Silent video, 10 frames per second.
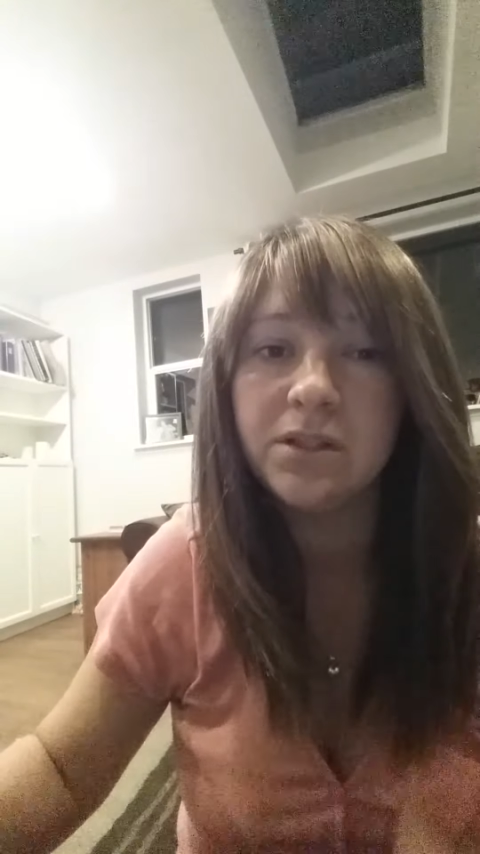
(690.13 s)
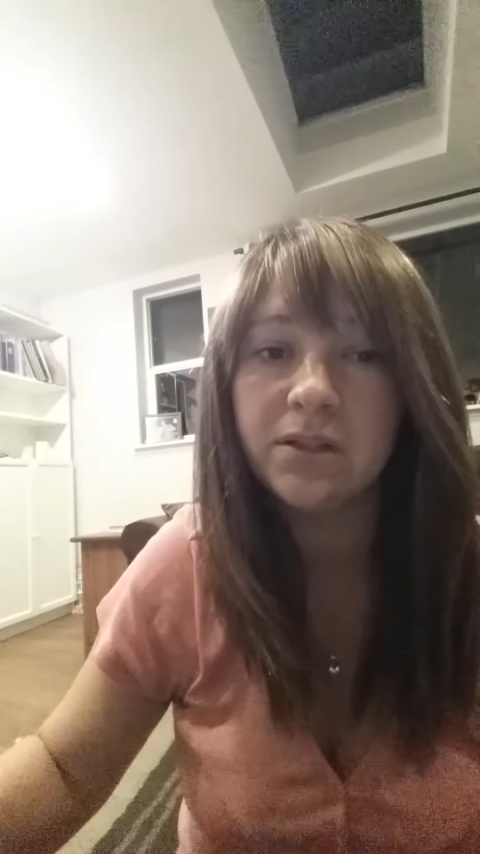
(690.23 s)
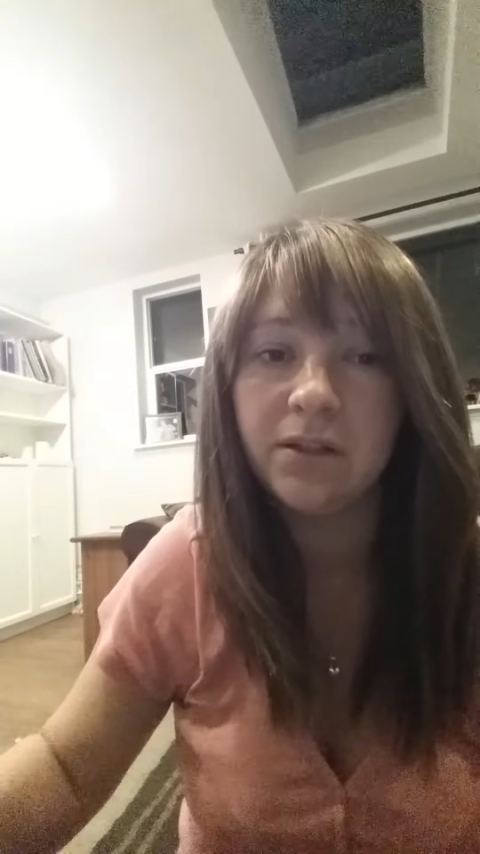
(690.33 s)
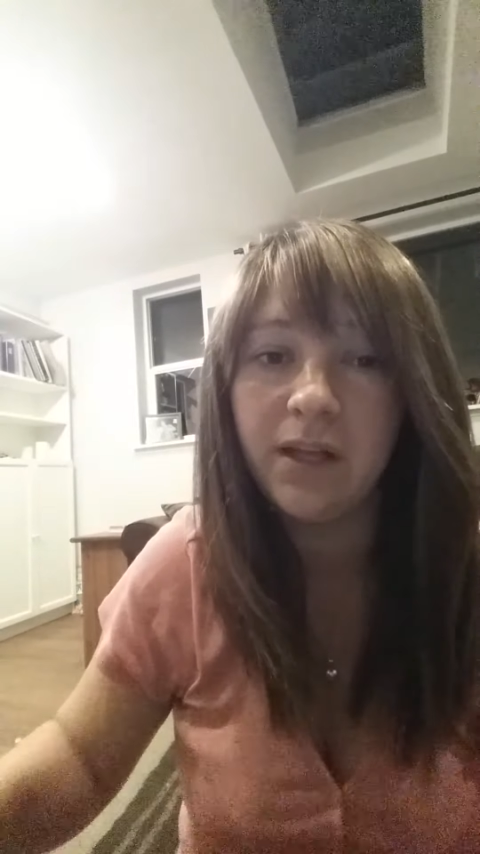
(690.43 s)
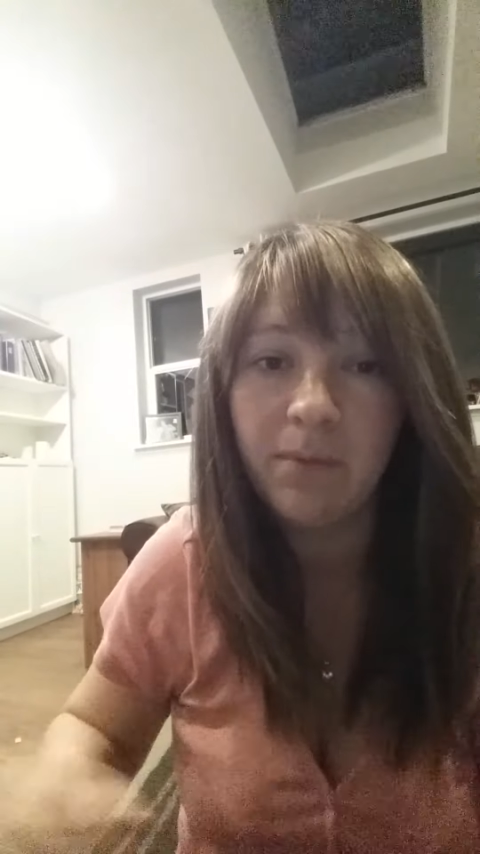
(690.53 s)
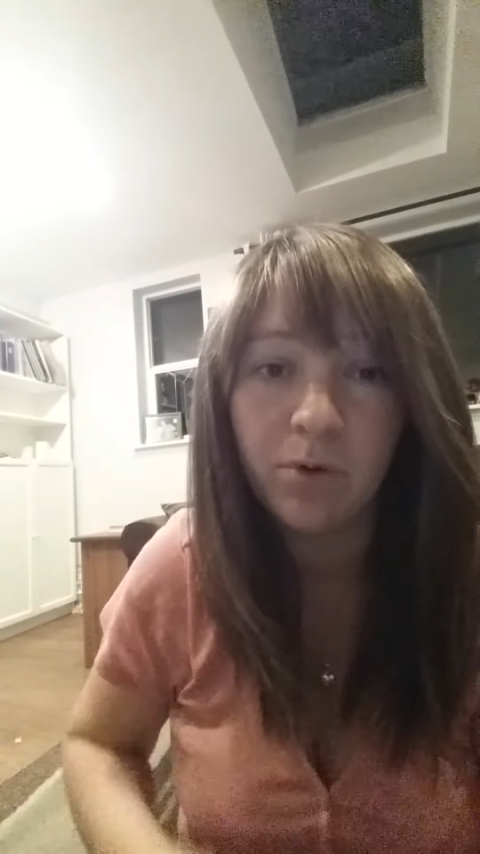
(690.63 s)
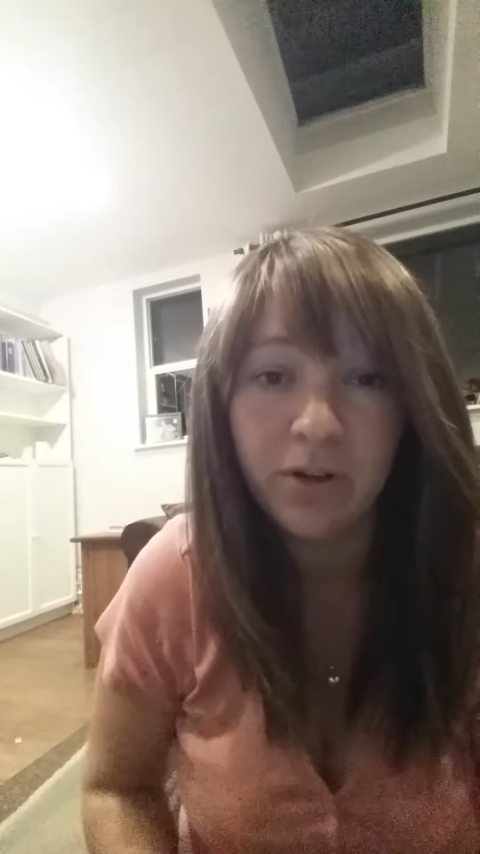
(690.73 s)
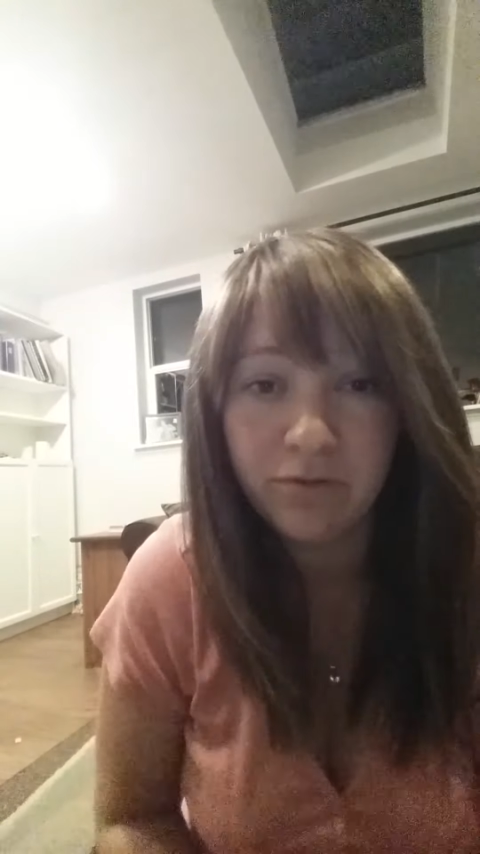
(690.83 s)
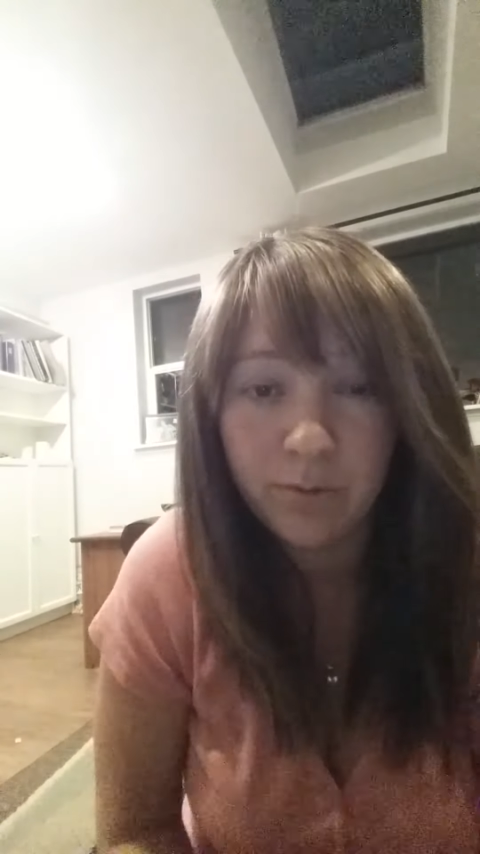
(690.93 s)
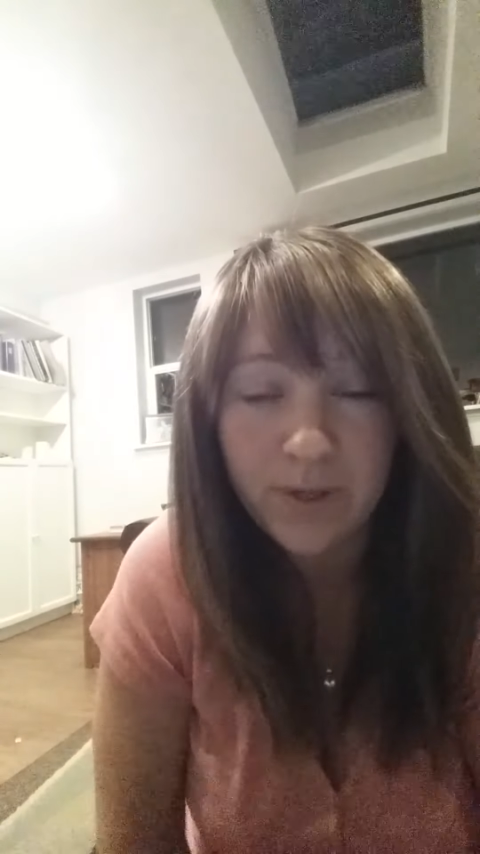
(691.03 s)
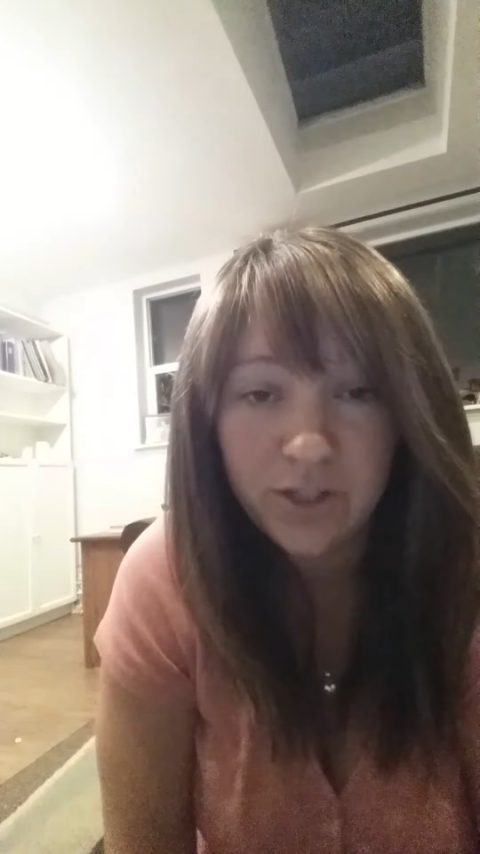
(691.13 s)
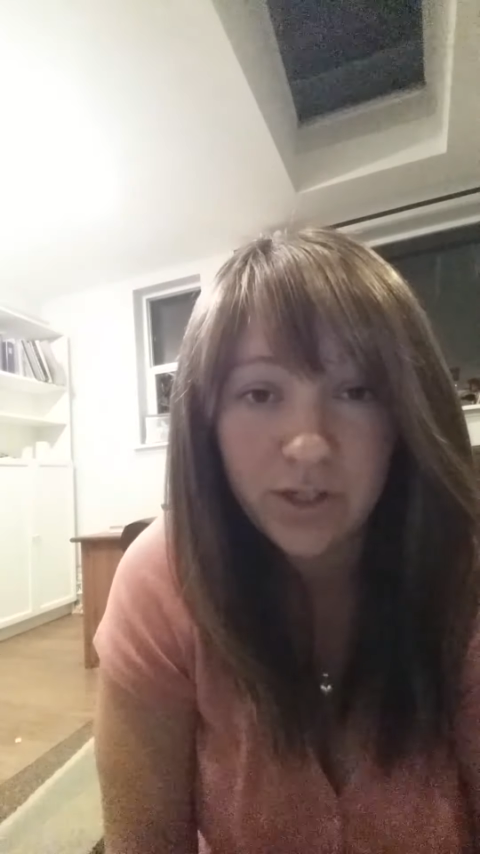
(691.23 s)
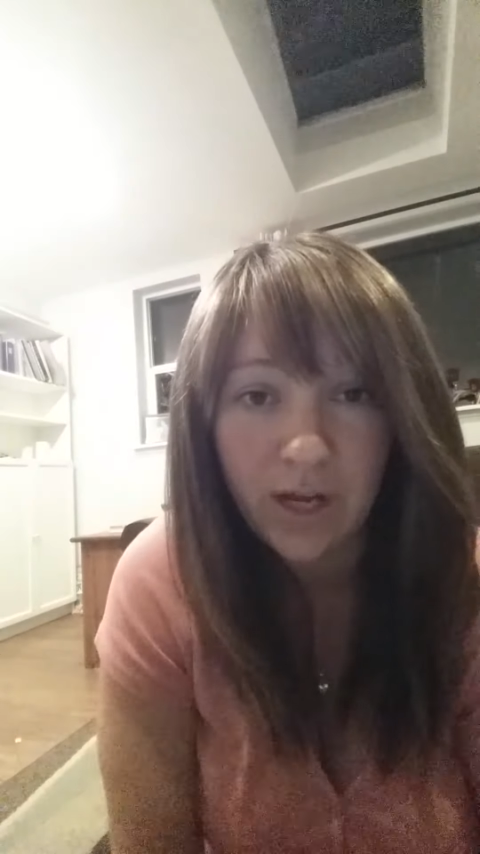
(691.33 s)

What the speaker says: and get more information